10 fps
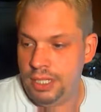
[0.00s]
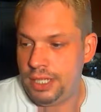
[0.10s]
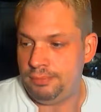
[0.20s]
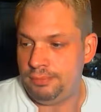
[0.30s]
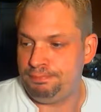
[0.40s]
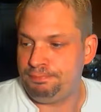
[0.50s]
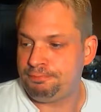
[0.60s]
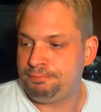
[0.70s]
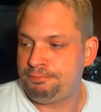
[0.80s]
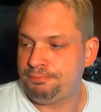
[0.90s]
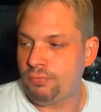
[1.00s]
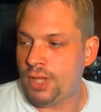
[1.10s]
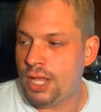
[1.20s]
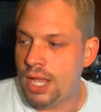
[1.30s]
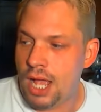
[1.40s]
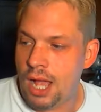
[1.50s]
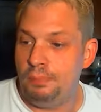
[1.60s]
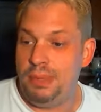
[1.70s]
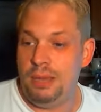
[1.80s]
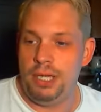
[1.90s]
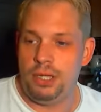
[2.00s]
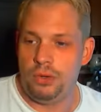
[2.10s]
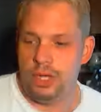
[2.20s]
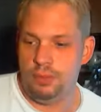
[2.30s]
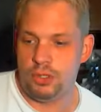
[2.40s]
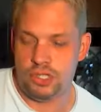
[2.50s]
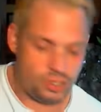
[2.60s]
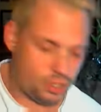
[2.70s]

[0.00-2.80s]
a BB cream, which is